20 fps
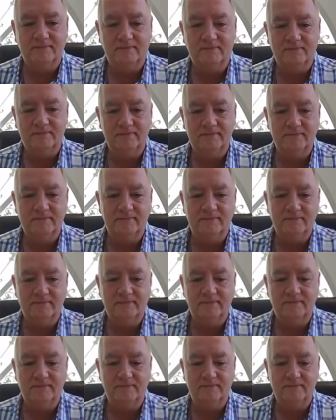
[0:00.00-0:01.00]

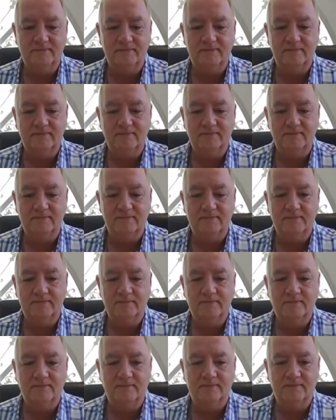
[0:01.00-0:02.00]

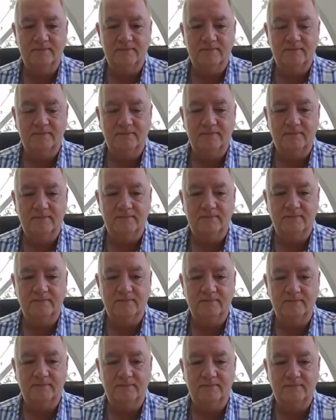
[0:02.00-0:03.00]

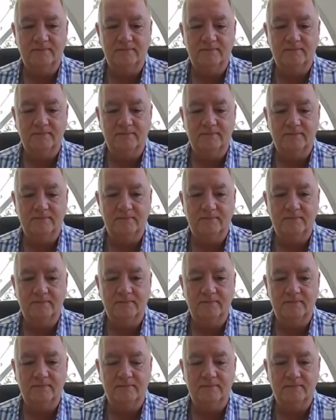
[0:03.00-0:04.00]

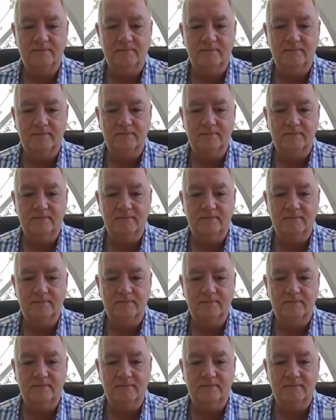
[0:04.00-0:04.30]
(silent)